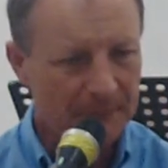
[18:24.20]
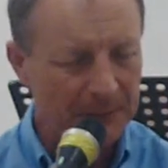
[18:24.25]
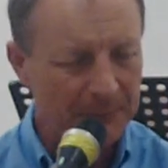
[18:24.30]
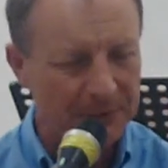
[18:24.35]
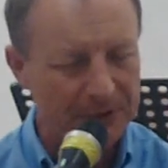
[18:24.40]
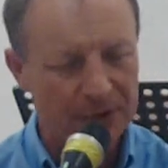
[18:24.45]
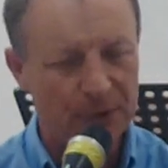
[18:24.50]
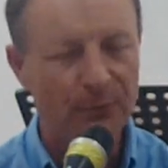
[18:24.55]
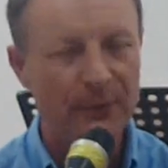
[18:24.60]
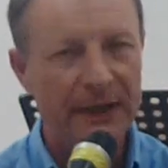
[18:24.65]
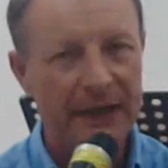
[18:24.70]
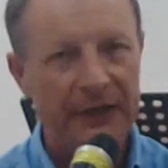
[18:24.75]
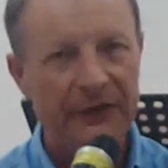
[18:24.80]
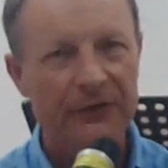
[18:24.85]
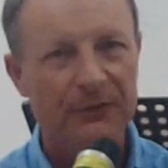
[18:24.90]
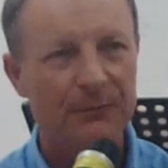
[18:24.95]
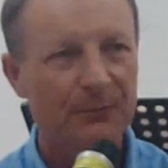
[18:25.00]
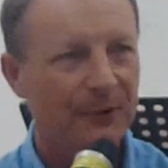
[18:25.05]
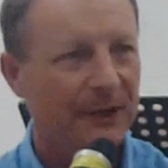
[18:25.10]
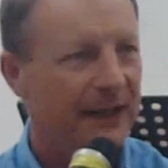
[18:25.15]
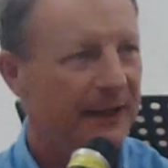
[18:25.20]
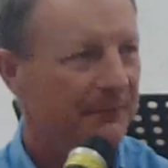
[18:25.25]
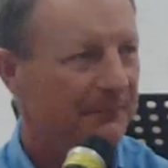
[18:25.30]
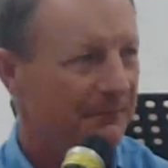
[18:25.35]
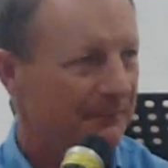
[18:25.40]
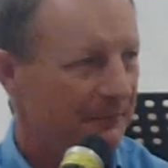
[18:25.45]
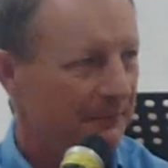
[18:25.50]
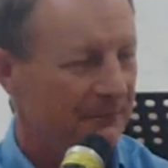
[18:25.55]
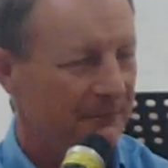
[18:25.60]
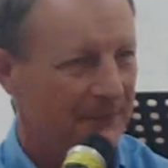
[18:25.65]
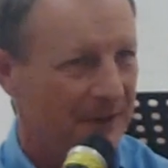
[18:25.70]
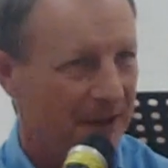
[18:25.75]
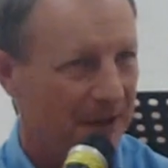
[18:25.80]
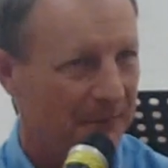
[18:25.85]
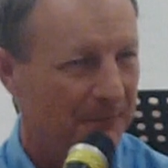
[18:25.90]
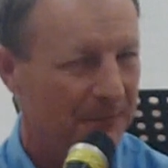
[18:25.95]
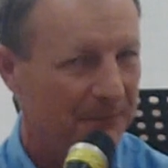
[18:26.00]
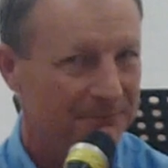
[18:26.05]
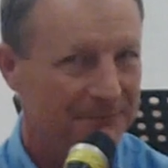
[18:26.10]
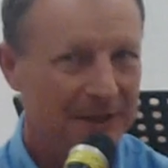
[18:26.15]
But the reason we
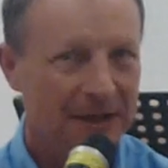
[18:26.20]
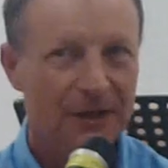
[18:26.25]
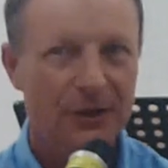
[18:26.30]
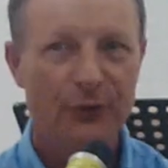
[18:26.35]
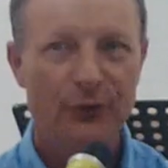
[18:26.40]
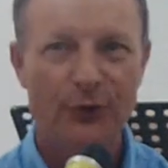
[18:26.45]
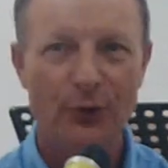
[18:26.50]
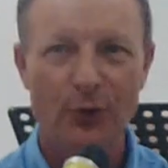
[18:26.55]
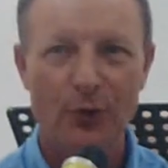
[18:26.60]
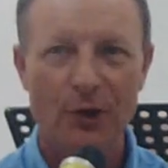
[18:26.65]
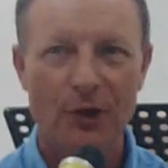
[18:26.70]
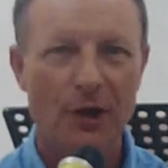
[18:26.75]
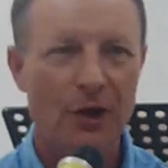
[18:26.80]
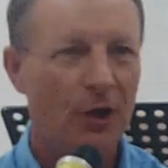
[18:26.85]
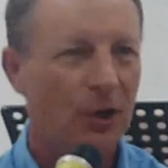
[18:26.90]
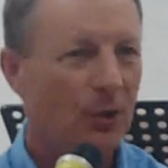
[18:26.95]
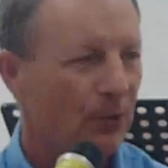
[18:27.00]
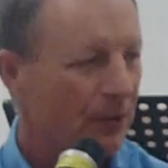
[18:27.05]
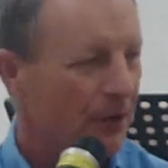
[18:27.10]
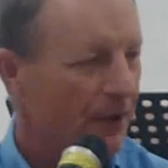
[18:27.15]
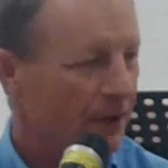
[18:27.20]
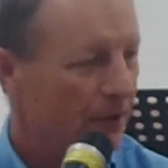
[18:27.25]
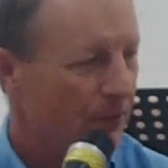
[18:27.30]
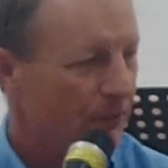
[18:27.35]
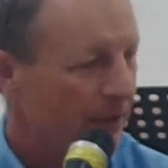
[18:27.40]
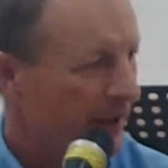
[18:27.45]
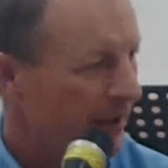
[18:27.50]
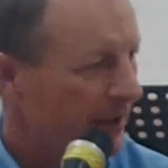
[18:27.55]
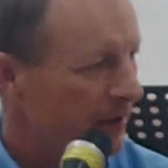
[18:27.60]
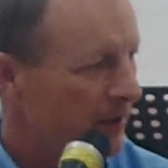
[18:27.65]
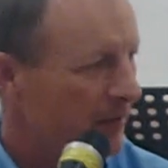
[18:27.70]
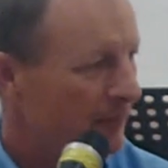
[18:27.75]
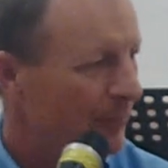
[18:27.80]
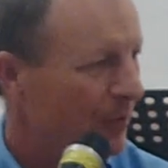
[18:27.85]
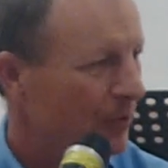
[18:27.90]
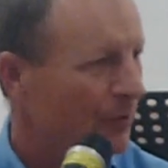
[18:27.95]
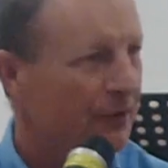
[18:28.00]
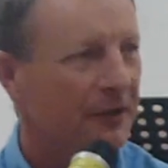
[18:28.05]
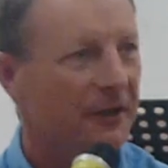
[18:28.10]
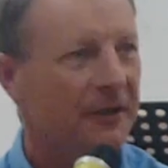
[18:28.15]
taller, older, grayer,
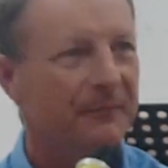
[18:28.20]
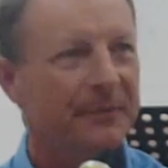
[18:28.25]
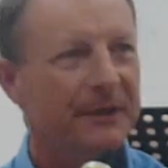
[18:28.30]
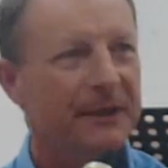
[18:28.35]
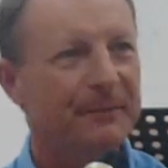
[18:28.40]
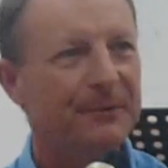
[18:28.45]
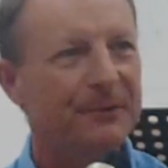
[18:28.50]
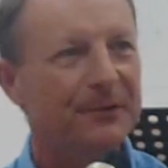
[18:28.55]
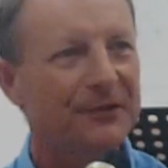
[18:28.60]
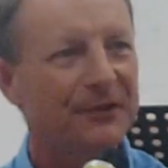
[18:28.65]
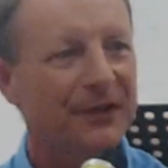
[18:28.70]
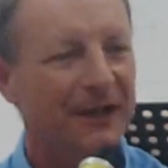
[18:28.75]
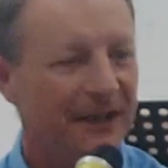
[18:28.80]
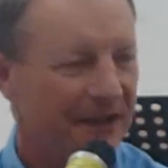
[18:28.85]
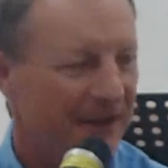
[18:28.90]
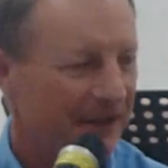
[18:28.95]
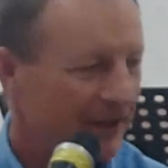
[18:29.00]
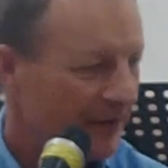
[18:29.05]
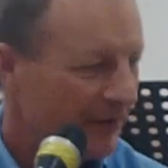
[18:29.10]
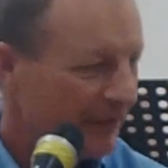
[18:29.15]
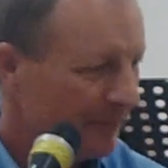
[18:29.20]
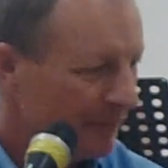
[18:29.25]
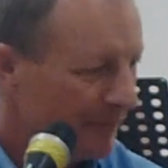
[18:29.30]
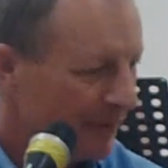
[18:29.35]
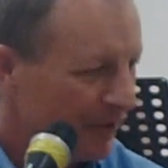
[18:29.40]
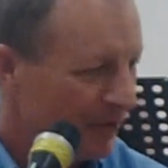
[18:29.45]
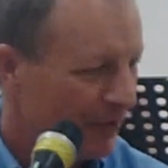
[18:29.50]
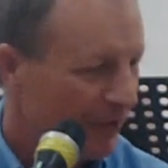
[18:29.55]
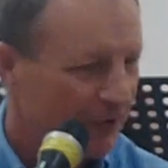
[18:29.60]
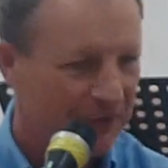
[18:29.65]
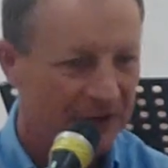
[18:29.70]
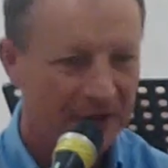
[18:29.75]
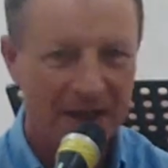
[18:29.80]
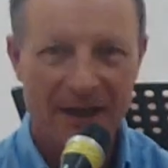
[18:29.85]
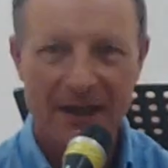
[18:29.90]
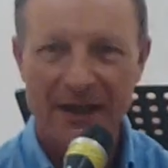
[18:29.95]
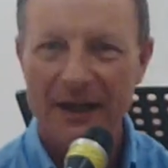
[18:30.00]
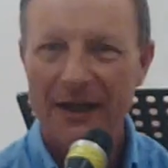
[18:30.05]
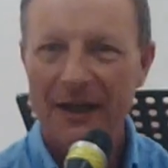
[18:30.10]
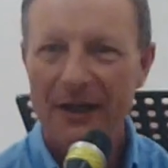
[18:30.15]
bolder people take it is
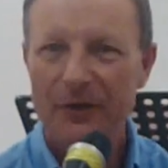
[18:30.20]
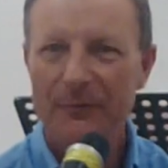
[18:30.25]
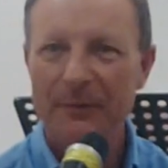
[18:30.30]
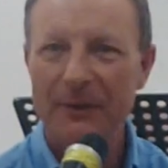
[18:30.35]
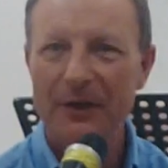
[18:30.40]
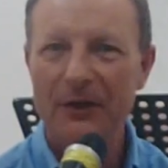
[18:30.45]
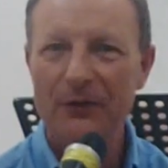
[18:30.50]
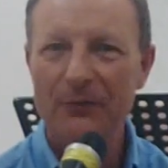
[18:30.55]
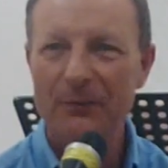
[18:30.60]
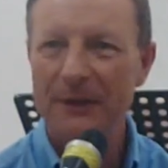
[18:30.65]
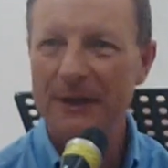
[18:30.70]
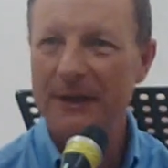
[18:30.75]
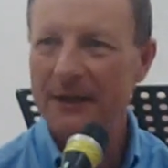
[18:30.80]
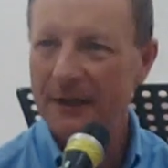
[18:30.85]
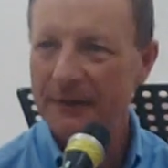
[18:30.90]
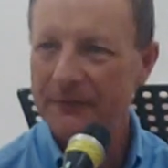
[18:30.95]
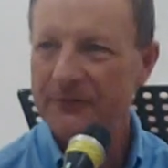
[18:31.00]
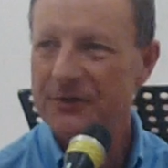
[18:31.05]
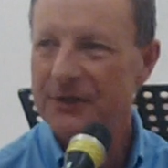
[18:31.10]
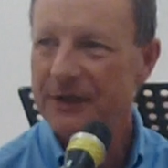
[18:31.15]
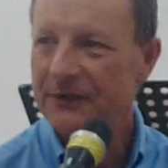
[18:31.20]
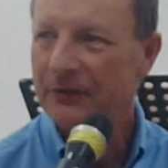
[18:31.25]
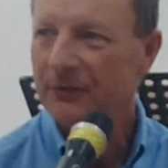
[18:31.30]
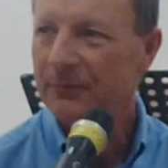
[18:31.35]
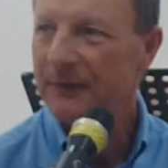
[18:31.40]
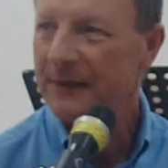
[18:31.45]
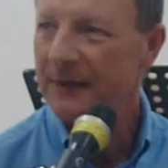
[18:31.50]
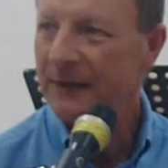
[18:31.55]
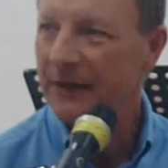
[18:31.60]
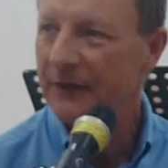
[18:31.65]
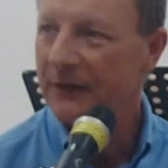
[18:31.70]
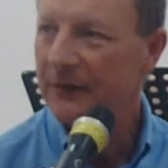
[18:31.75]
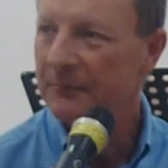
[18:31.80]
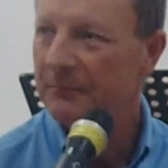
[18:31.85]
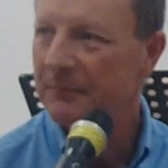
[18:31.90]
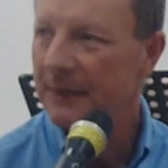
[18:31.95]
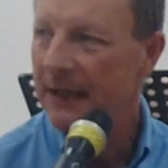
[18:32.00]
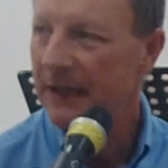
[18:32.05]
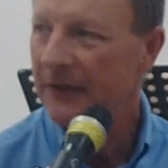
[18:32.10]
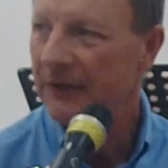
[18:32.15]
because we love Jesus. We think he's
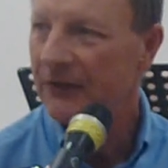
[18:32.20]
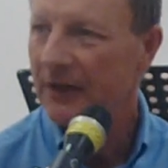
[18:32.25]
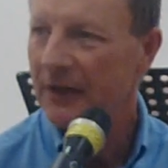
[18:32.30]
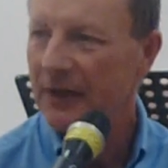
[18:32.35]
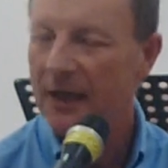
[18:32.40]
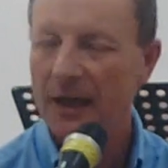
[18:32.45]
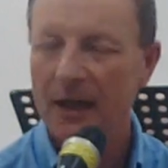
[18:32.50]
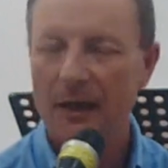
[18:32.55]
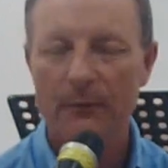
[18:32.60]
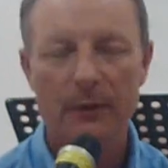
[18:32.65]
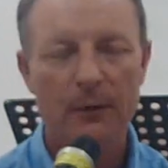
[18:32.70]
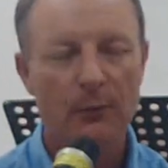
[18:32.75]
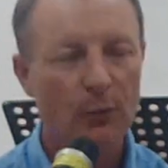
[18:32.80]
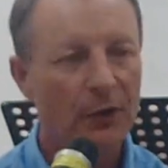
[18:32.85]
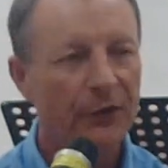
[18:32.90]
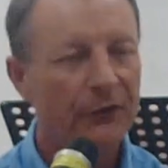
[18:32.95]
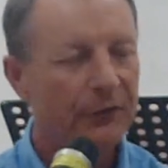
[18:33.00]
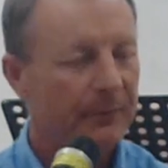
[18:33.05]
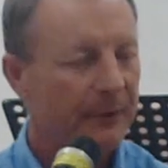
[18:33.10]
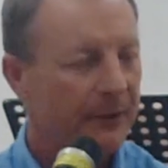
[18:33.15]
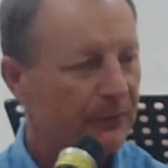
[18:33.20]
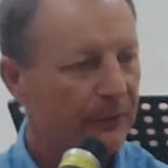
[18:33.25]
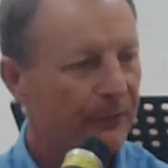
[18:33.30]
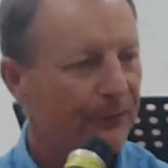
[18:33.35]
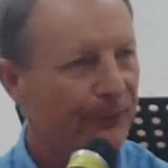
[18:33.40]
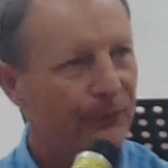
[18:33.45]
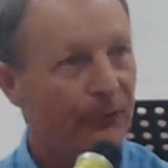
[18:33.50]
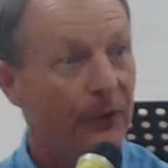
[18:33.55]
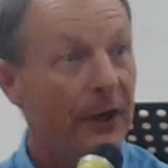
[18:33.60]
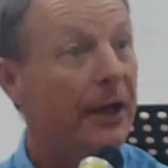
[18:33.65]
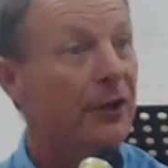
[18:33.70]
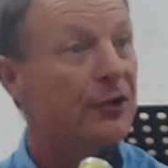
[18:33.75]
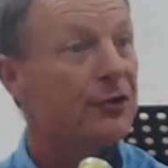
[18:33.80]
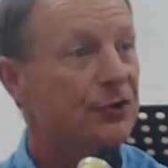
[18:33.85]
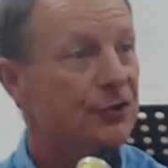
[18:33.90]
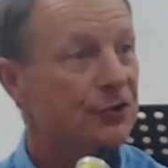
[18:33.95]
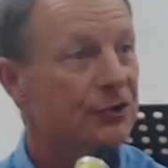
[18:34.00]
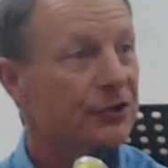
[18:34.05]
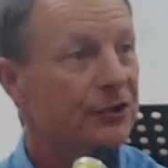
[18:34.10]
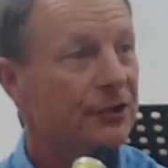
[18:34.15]
amazing and we want to be
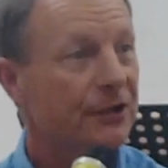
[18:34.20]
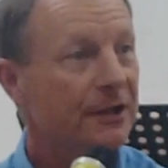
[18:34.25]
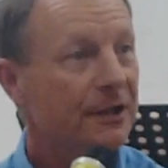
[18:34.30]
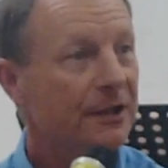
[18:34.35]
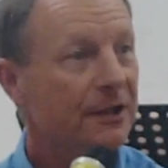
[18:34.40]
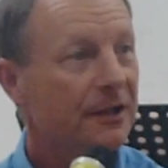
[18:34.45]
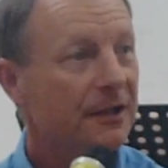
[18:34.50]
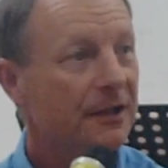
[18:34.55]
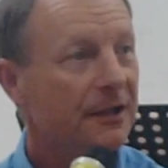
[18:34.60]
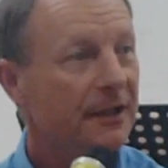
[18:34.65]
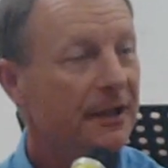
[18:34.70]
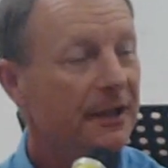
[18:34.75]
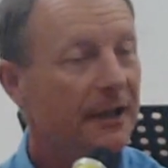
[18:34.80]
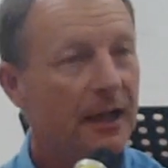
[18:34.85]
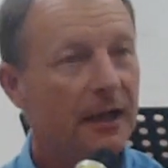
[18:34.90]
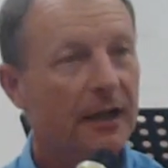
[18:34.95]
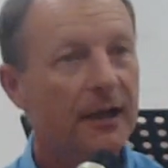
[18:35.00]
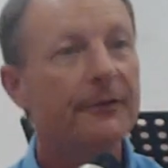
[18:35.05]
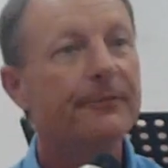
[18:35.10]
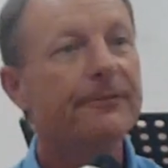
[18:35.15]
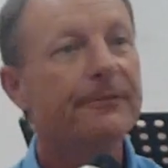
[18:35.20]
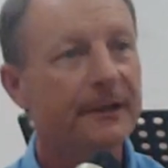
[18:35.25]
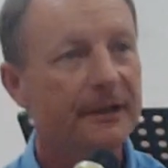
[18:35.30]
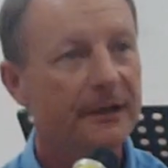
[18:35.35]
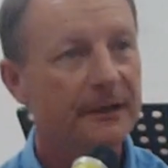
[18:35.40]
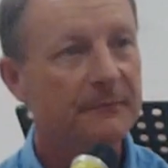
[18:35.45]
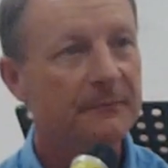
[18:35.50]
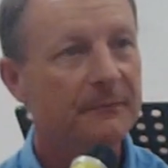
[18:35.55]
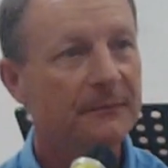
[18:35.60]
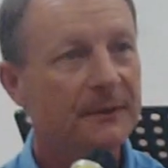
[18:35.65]
refreshed in our love for him.